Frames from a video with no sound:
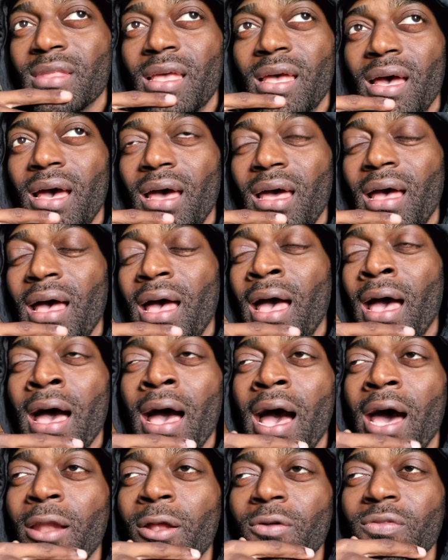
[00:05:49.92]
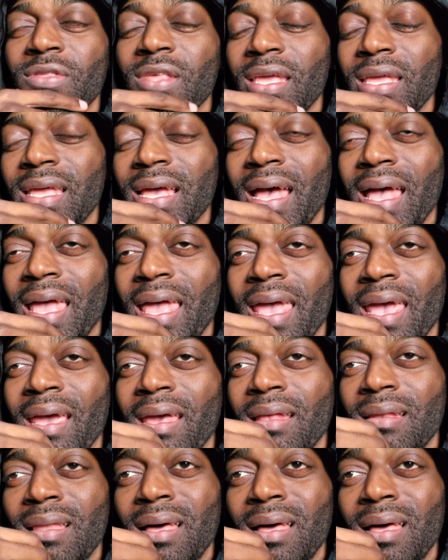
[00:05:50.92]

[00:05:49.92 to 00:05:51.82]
I I don't think I had